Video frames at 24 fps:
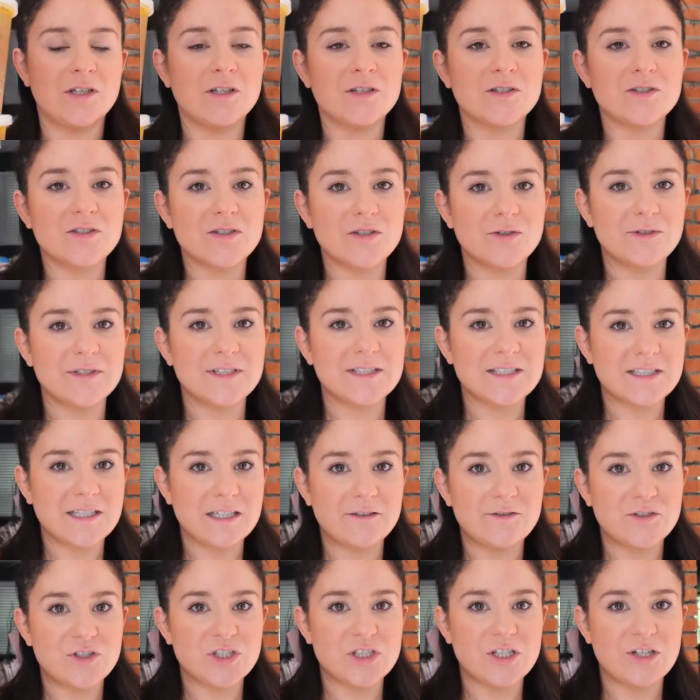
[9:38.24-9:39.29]
So instead
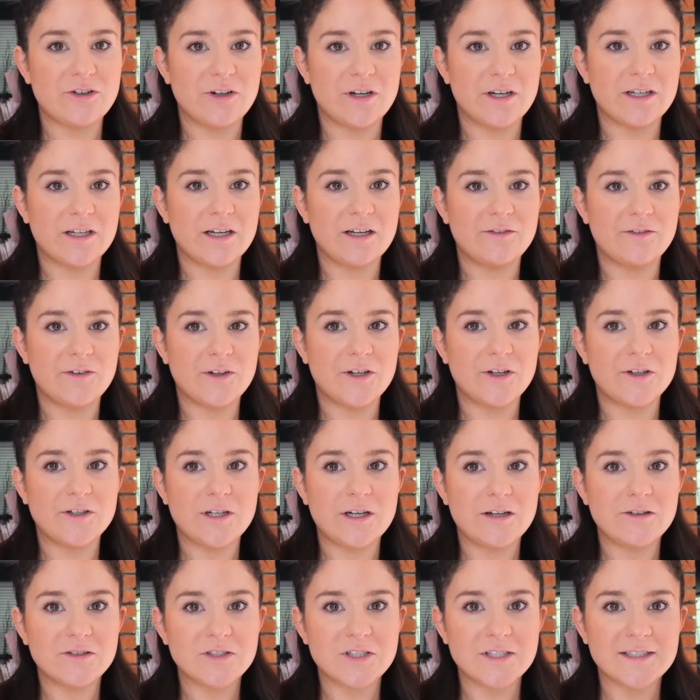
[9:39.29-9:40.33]
of sharing, I figured
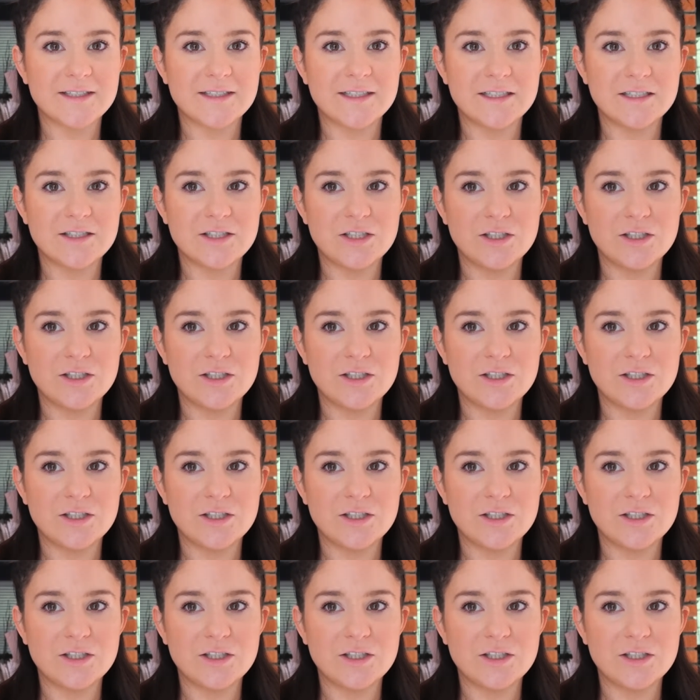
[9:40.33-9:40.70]
I would just get